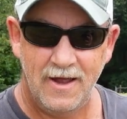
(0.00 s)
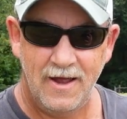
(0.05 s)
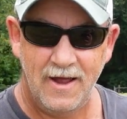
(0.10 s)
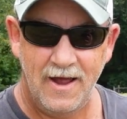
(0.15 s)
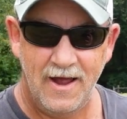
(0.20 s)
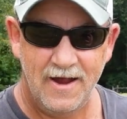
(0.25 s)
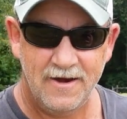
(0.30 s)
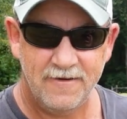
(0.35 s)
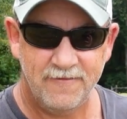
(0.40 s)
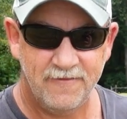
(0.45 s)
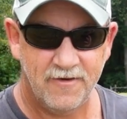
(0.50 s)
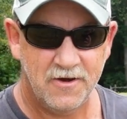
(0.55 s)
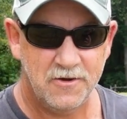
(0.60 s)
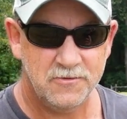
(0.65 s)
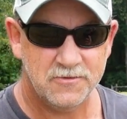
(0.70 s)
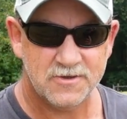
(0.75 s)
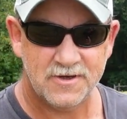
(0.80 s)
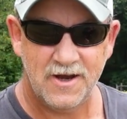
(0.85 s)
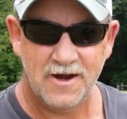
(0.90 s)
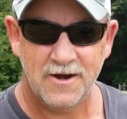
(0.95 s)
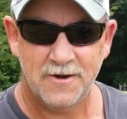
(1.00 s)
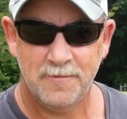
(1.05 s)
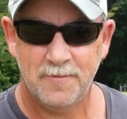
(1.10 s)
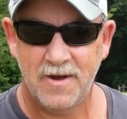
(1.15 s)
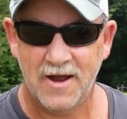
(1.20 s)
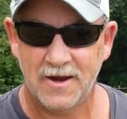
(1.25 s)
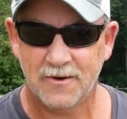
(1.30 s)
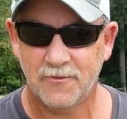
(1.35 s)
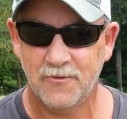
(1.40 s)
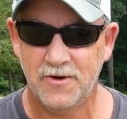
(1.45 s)
Howdy folks, Darren
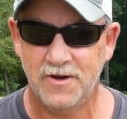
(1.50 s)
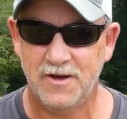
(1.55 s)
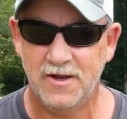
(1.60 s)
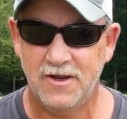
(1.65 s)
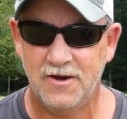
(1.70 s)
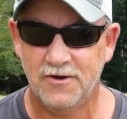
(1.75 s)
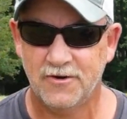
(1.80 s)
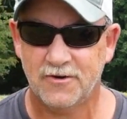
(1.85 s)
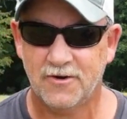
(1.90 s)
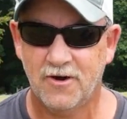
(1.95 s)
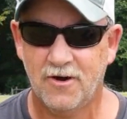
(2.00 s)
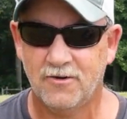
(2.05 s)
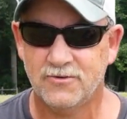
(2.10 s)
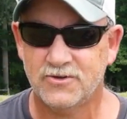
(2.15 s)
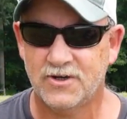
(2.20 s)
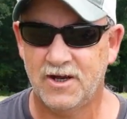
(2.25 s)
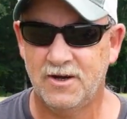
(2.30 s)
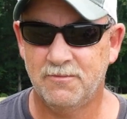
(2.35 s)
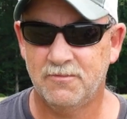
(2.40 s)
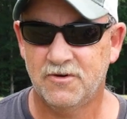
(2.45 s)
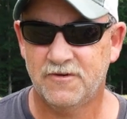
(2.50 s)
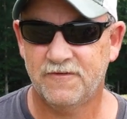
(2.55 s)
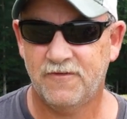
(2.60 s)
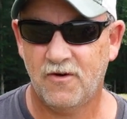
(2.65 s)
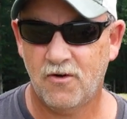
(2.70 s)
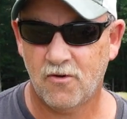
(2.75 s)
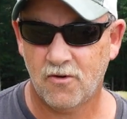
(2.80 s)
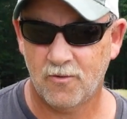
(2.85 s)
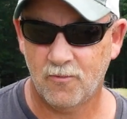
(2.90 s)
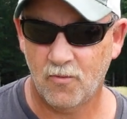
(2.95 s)
back with you here at Cross Timbers
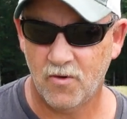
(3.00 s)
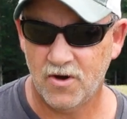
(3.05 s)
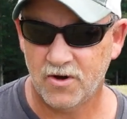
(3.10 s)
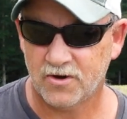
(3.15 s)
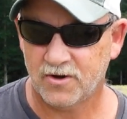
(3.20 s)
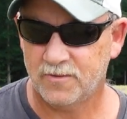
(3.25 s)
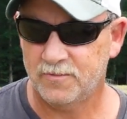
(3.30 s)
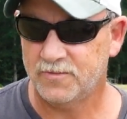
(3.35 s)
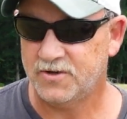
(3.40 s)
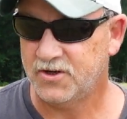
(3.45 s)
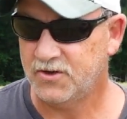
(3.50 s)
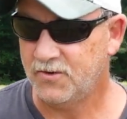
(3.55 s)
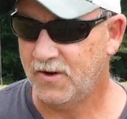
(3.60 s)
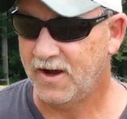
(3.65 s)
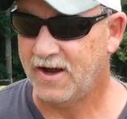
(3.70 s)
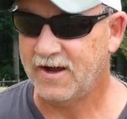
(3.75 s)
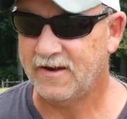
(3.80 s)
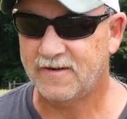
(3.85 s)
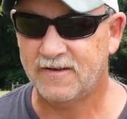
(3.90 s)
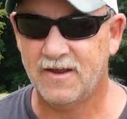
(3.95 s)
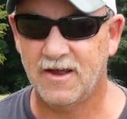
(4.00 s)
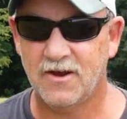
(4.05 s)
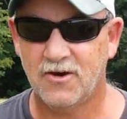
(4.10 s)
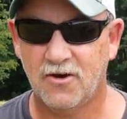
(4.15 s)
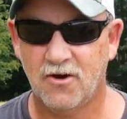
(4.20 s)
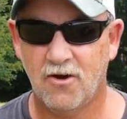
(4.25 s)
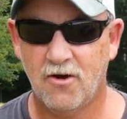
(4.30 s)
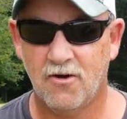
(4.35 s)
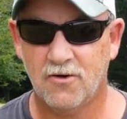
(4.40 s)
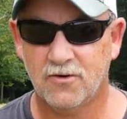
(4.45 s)
Farm. Welcome to 8th Day
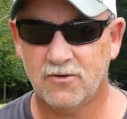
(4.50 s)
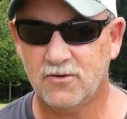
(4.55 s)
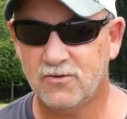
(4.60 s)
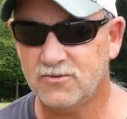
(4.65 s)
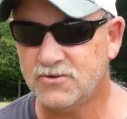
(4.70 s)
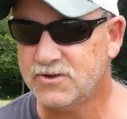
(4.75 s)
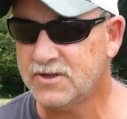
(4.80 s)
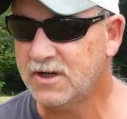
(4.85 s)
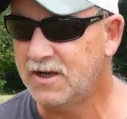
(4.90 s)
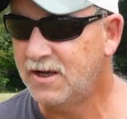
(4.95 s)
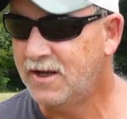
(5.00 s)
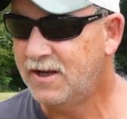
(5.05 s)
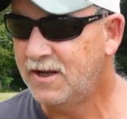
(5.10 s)
Chronicles,